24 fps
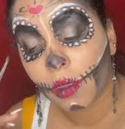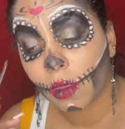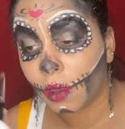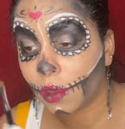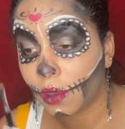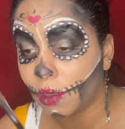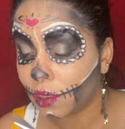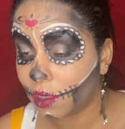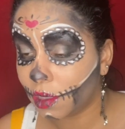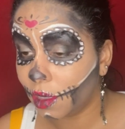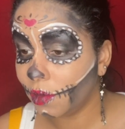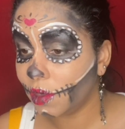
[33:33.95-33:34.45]

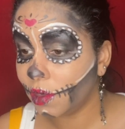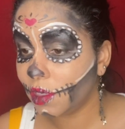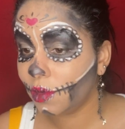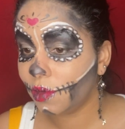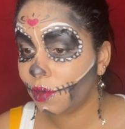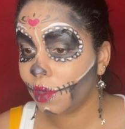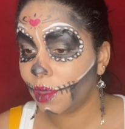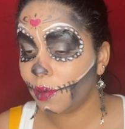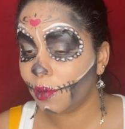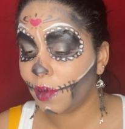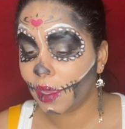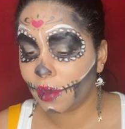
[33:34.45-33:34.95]
Say what you
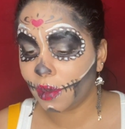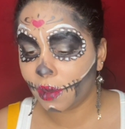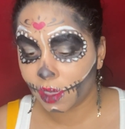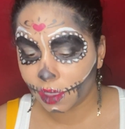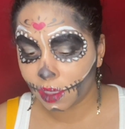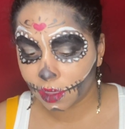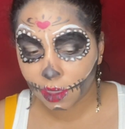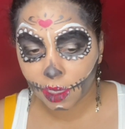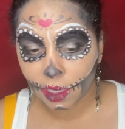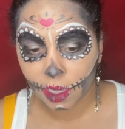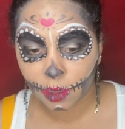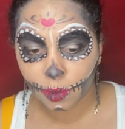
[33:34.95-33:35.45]
will about
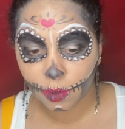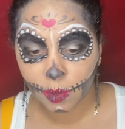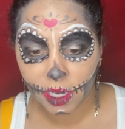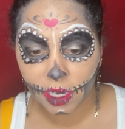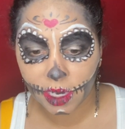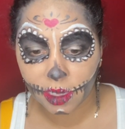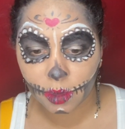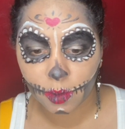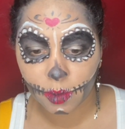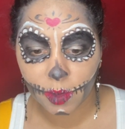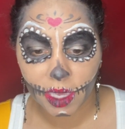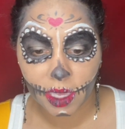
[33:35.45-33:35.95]
NYX
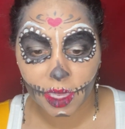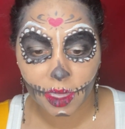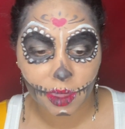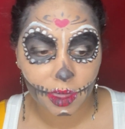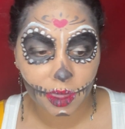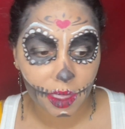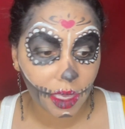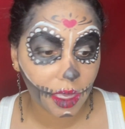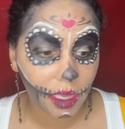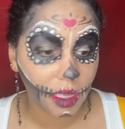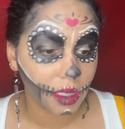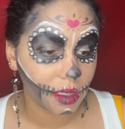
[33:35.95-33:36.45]
Cosmetics, man.
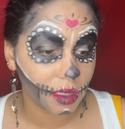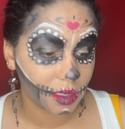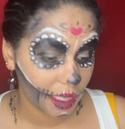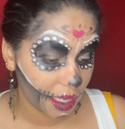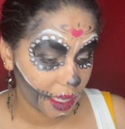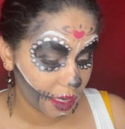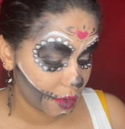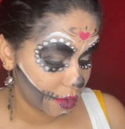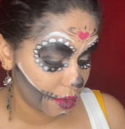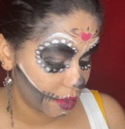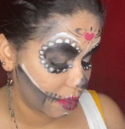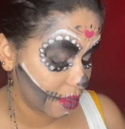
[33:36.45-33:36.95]
They can,
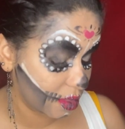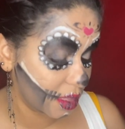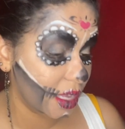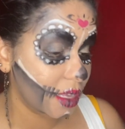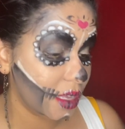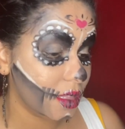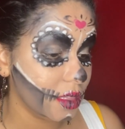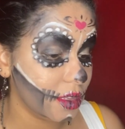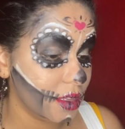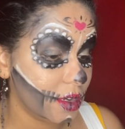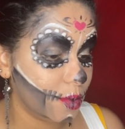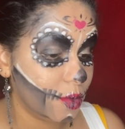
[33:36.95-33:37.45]
that
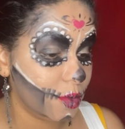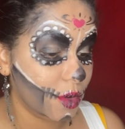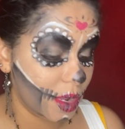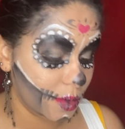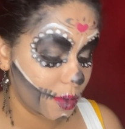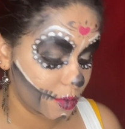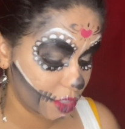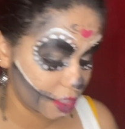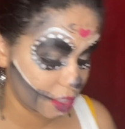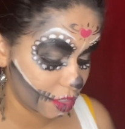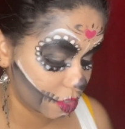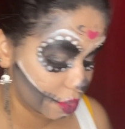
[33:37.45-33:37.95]
glitter
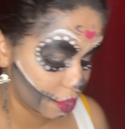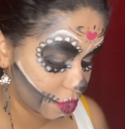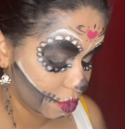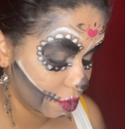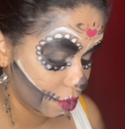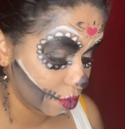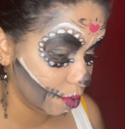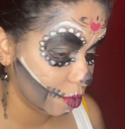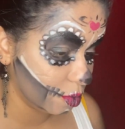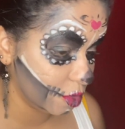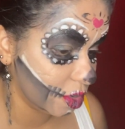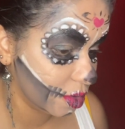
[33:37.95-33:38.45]
primer is the
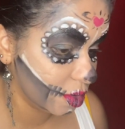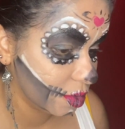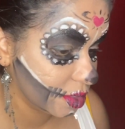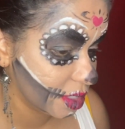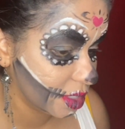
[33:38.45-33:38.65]
truth, bro.